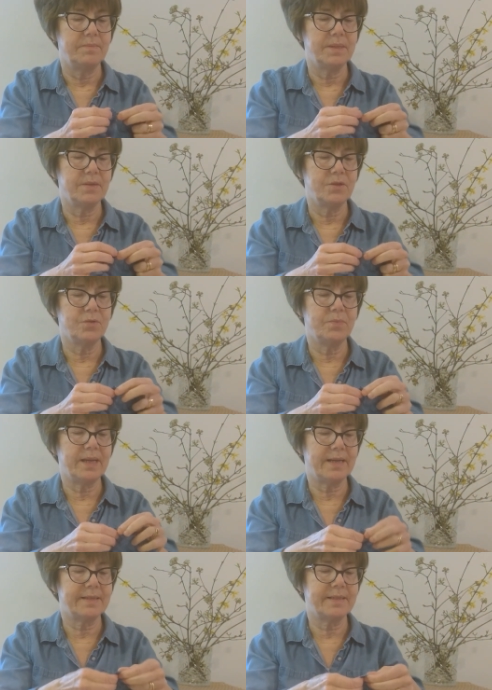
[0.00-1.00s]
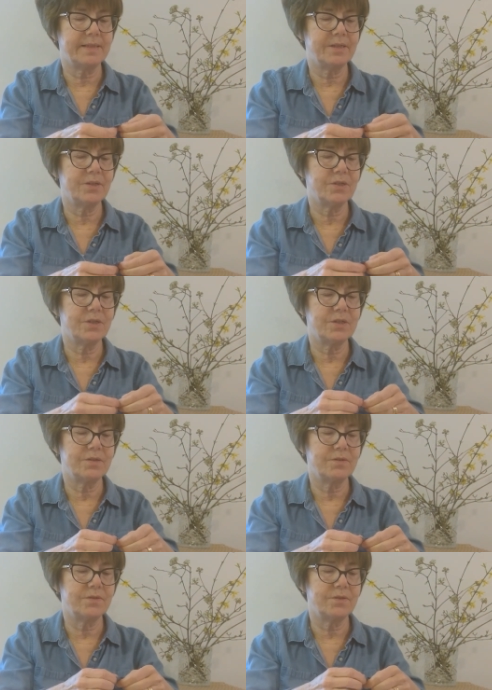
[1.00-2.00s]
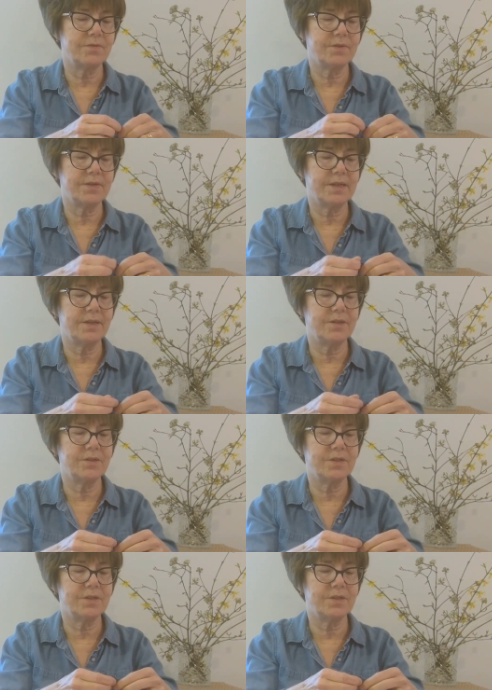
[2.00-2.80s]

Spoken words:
Because you're back stitched to the very edge,